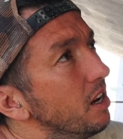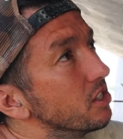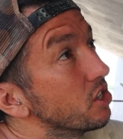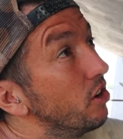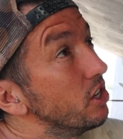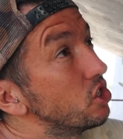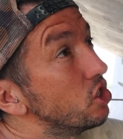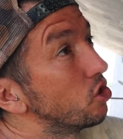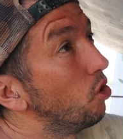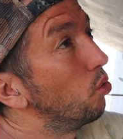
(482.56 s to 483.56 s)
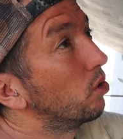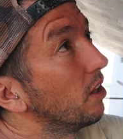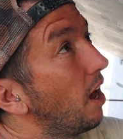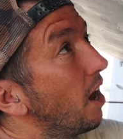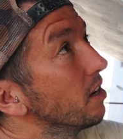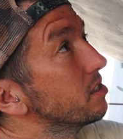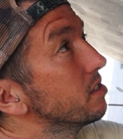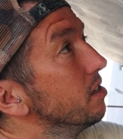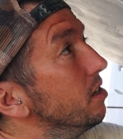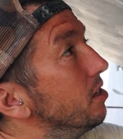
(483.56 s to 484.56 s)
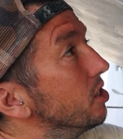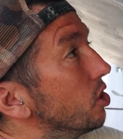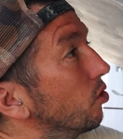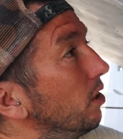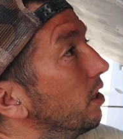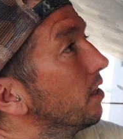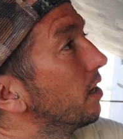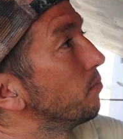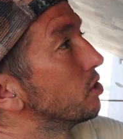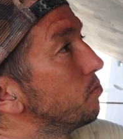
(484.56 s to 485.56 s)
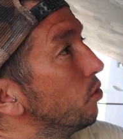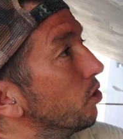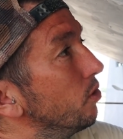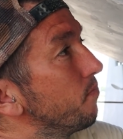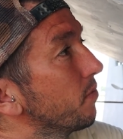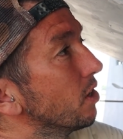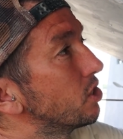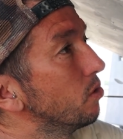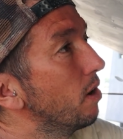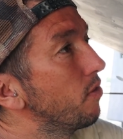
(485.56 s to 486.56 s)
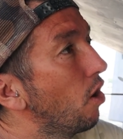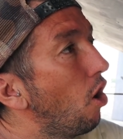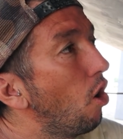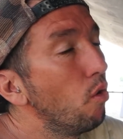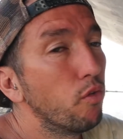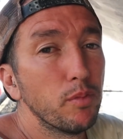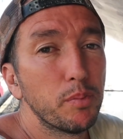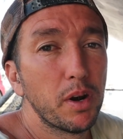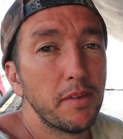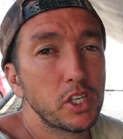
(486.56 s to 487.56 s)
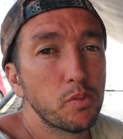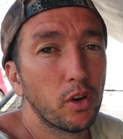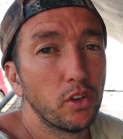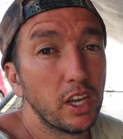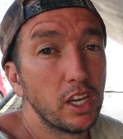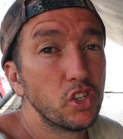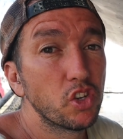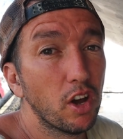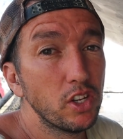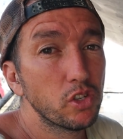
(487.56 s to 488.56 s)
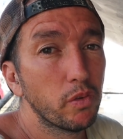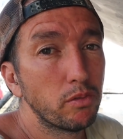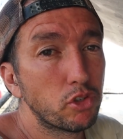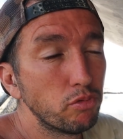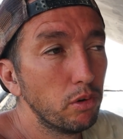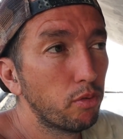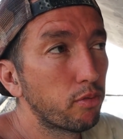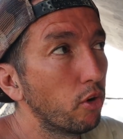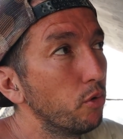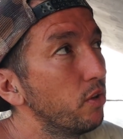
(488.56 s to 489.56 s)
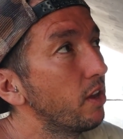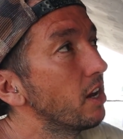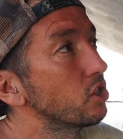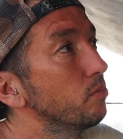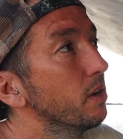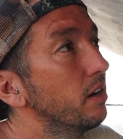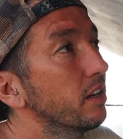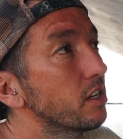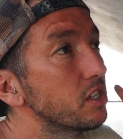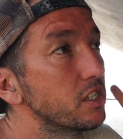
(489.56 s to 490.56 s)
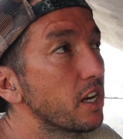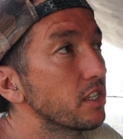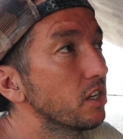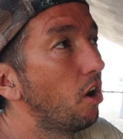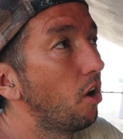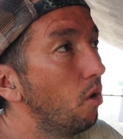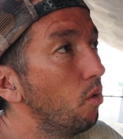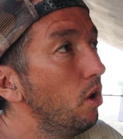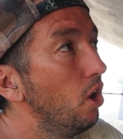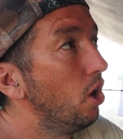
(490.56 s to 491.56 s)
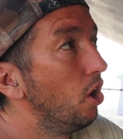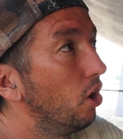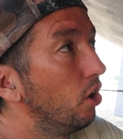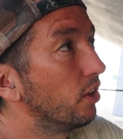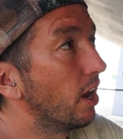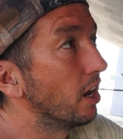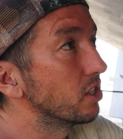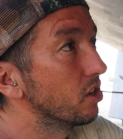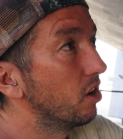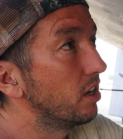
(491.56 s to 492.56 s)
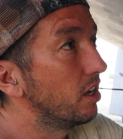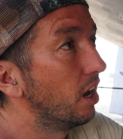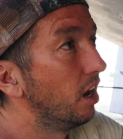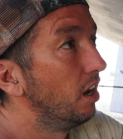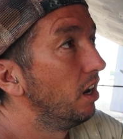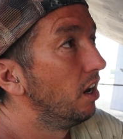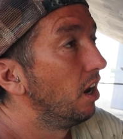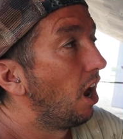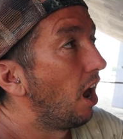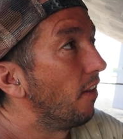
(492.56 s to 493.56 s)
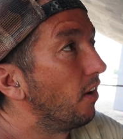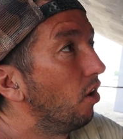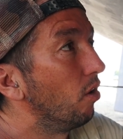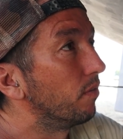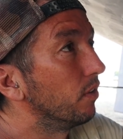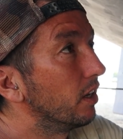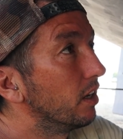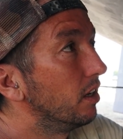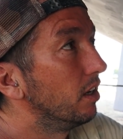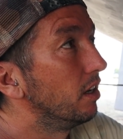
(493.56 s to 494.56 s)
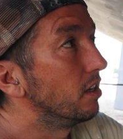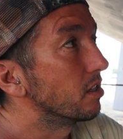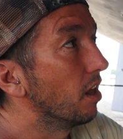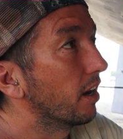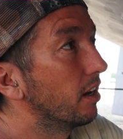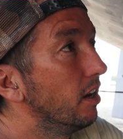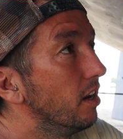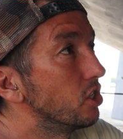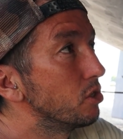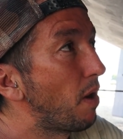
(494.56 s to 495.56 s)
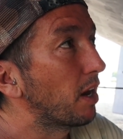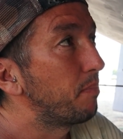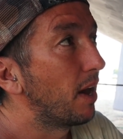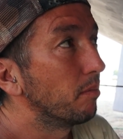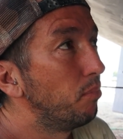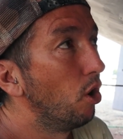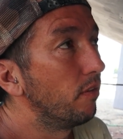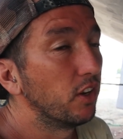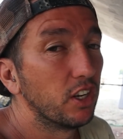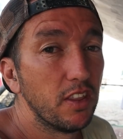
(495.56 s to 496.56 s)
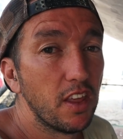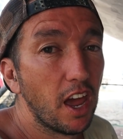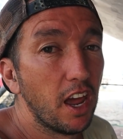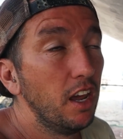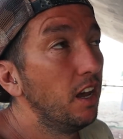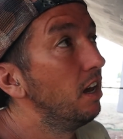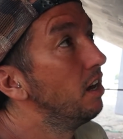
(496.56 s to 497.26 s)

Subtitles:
And so it is just all glass. So I'll clean that up this morning. I still have the hole from the previous one on the inside, so I'll drill through with that, so I'll be able to get a center hole on the outside here. And then hopefully it's like smack bang perfect in there.